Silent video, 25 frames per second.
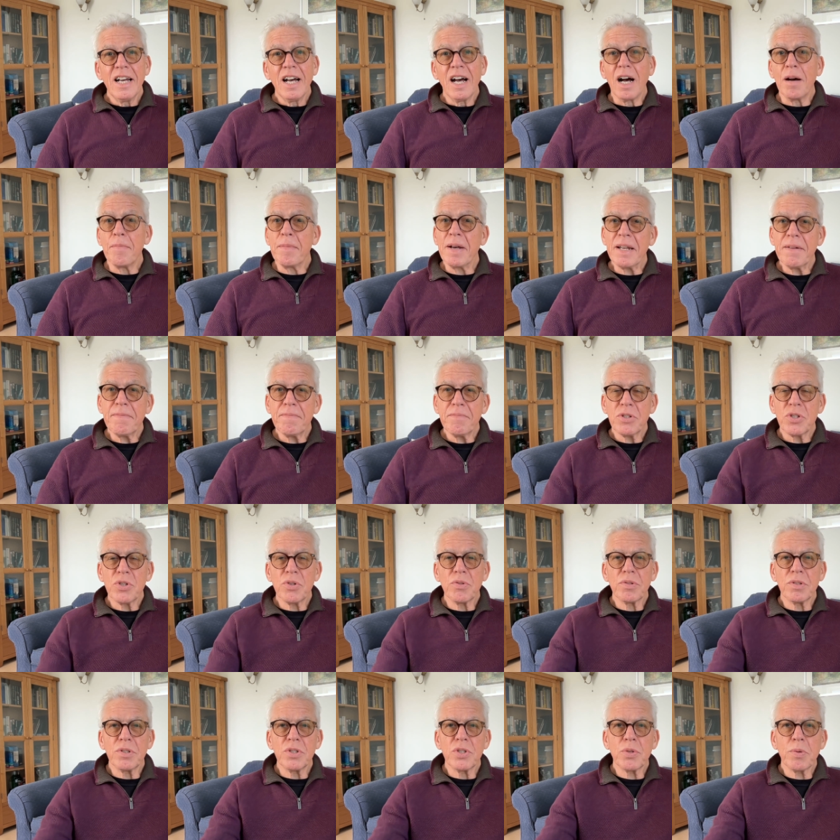Amen.
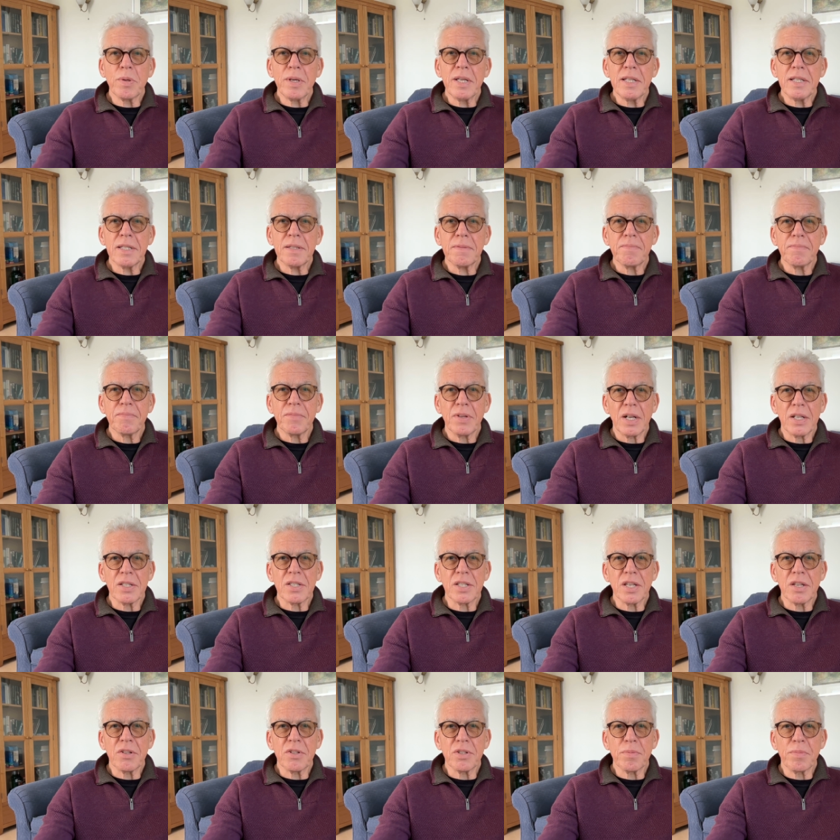Short and sweet. I'll
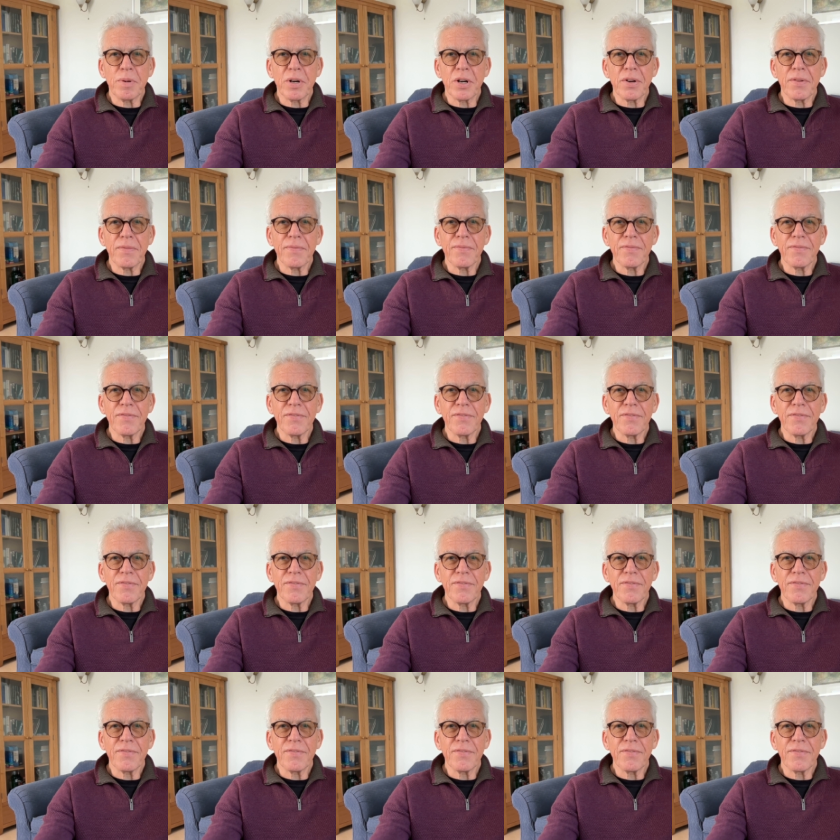see you tomorrow.